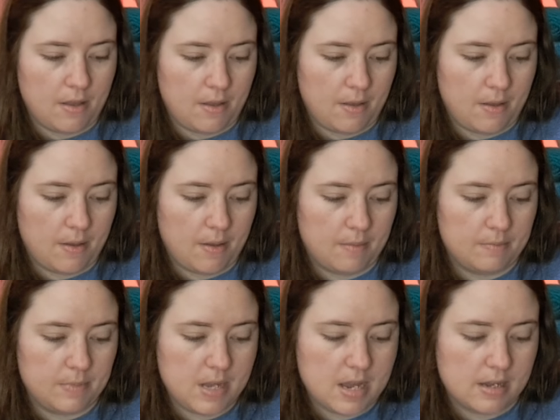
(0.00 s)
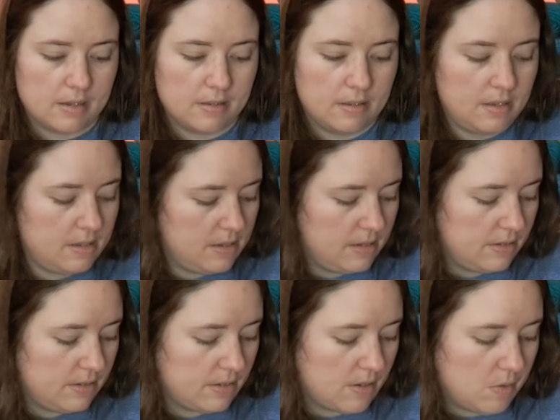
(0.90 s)
Um, yeah.
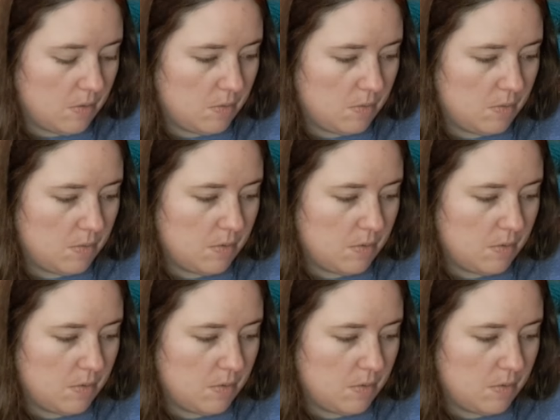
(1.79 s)
So